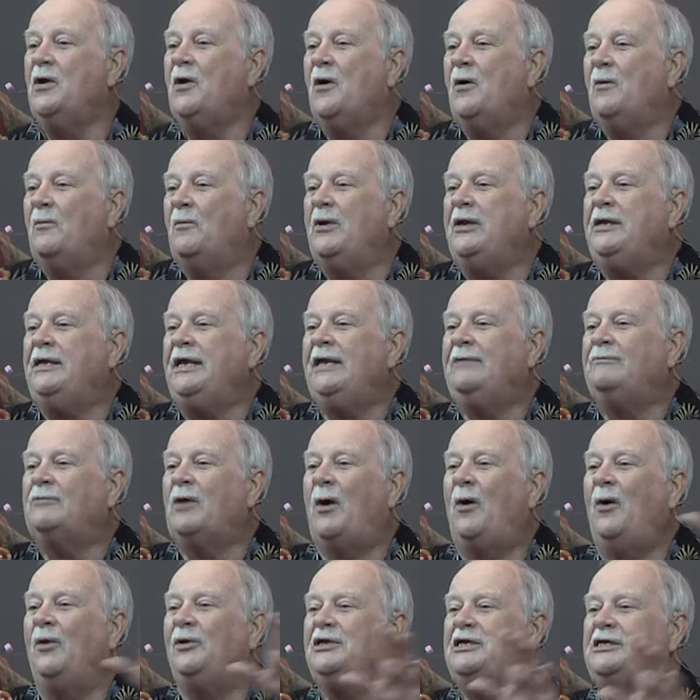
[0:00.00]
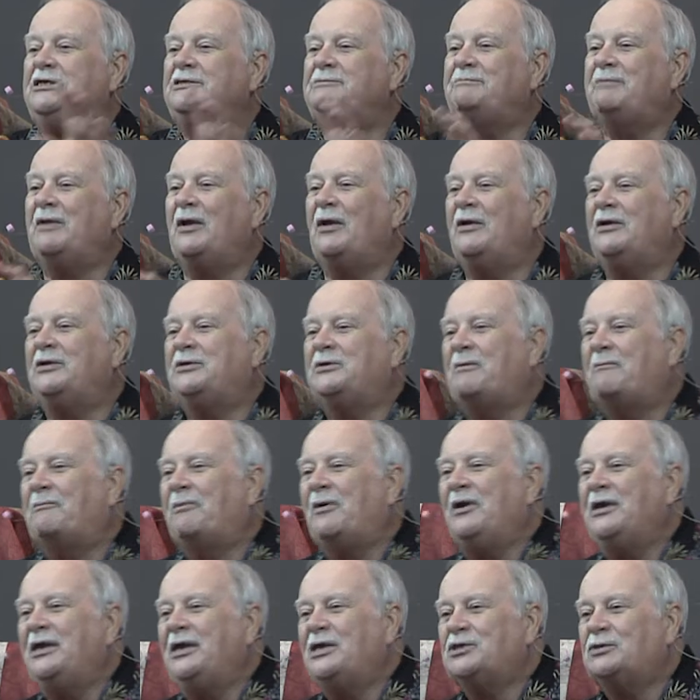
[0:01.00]
we need the Holy Spirit to
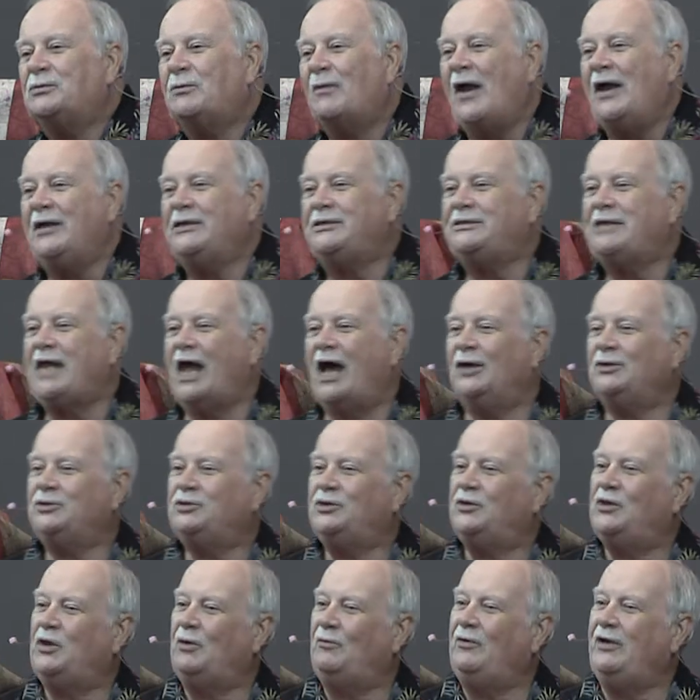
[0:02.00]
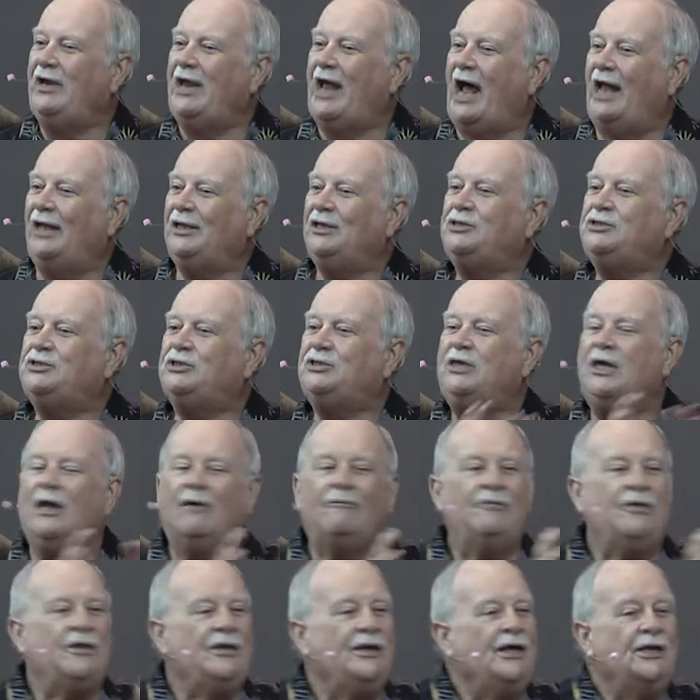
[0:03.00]
bring us right down to the reality
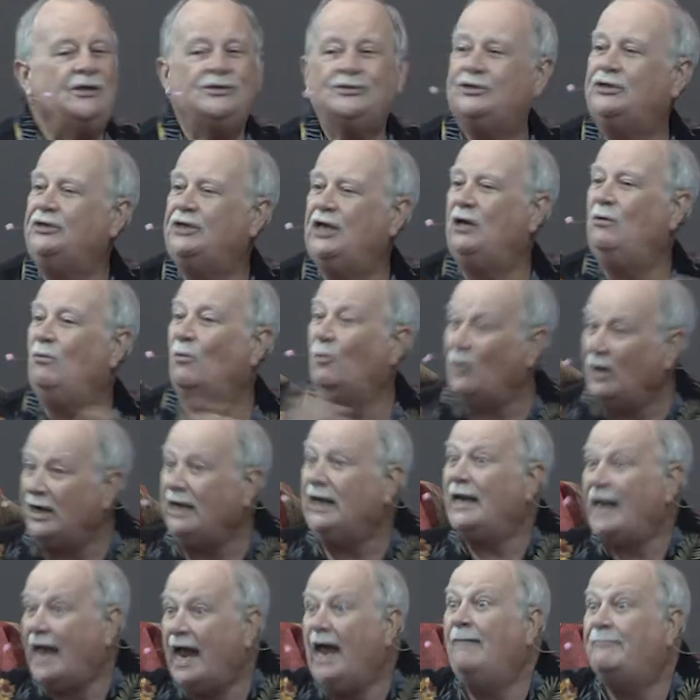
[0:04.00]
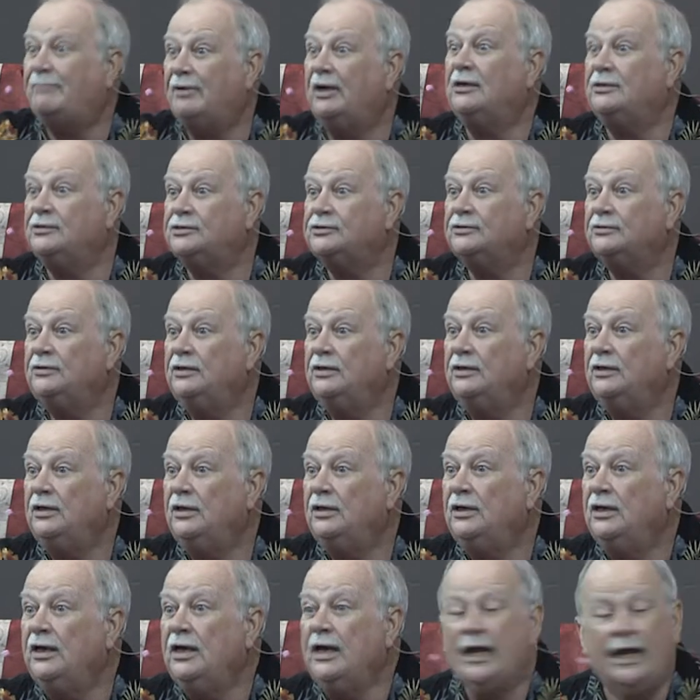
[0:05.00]
of the incident when it happened.
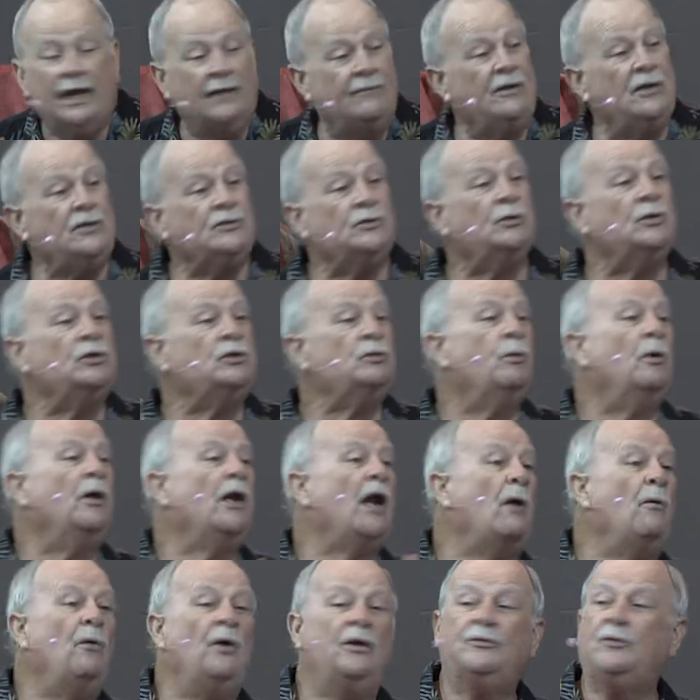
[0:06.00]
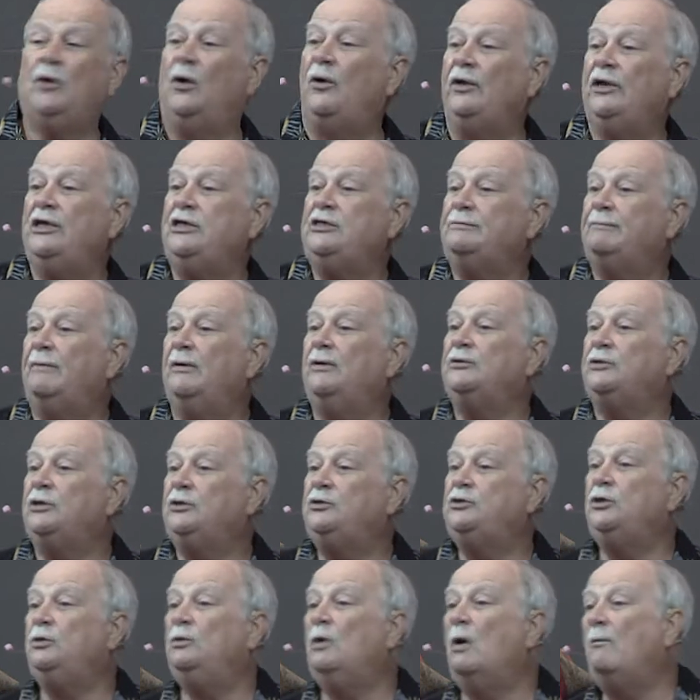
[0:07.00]
And this was what I want the Holy Spirit to
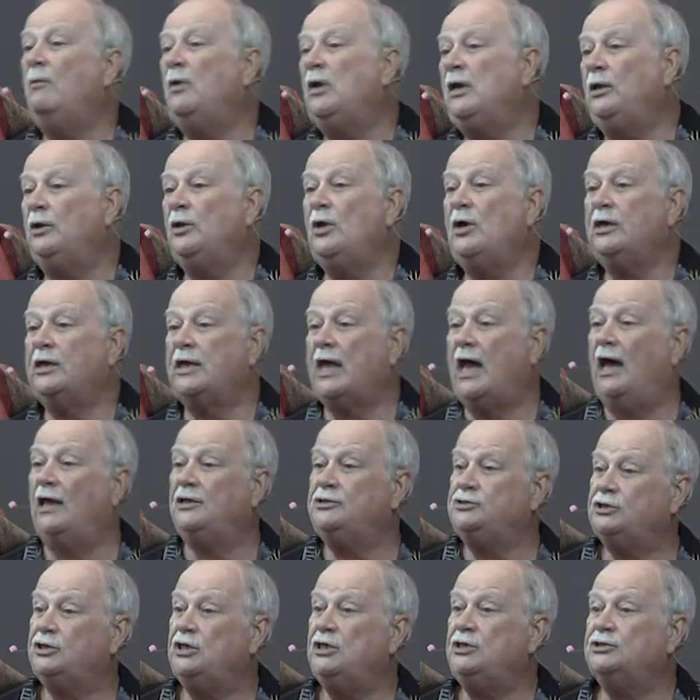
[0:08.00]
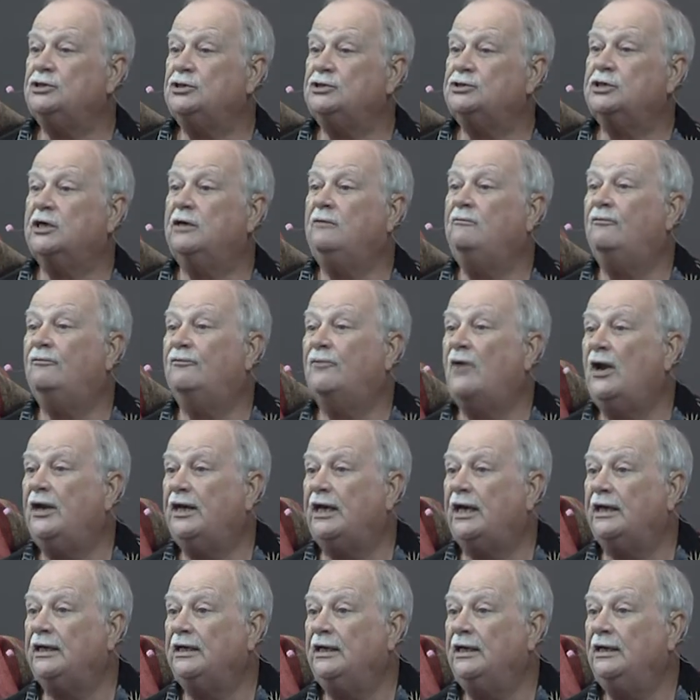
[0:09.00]
do when we look at Jesus
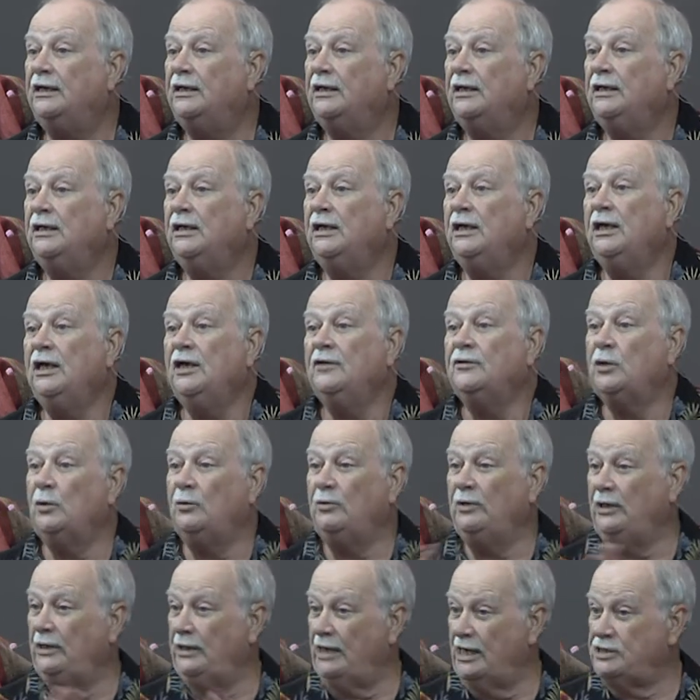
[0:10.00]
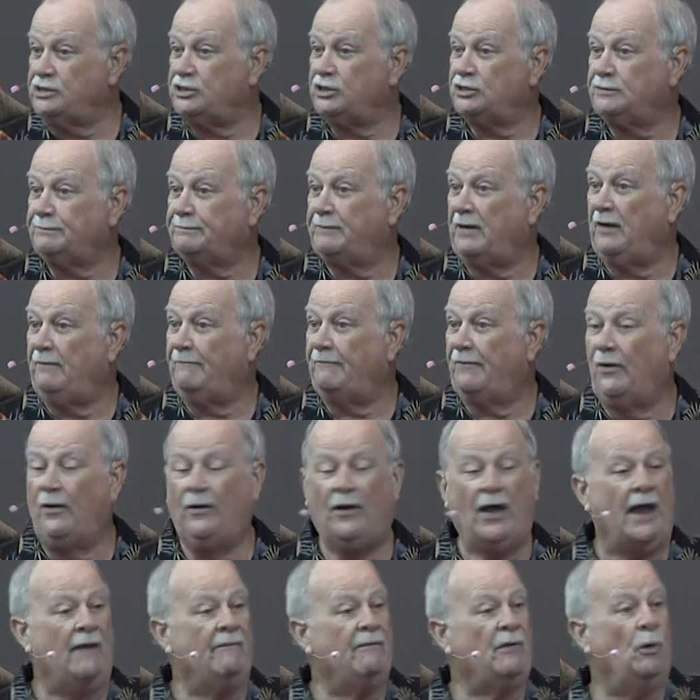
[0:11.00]
confronting the religious people
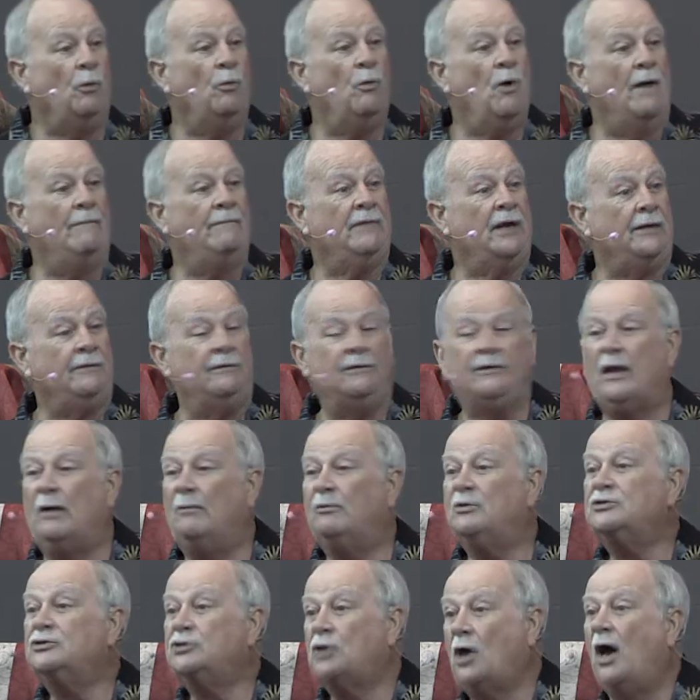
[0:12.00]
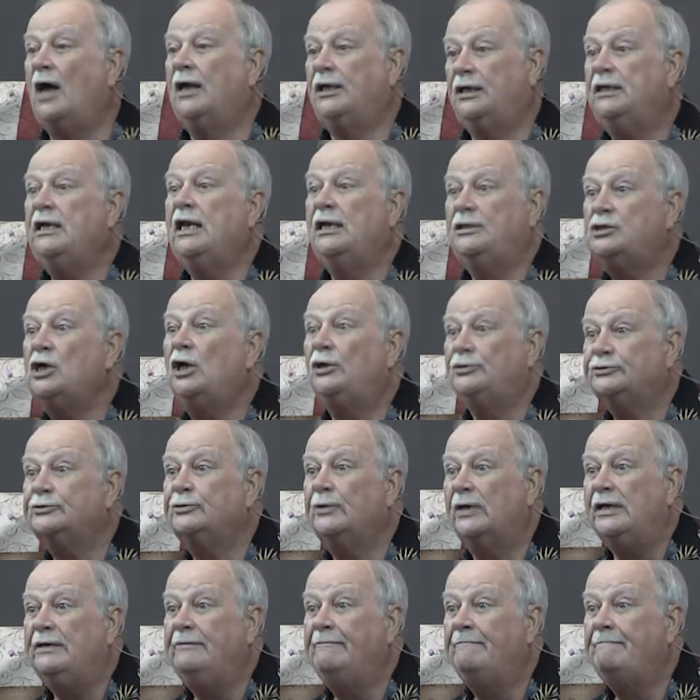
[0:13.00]
and the woman that was caught in adultery.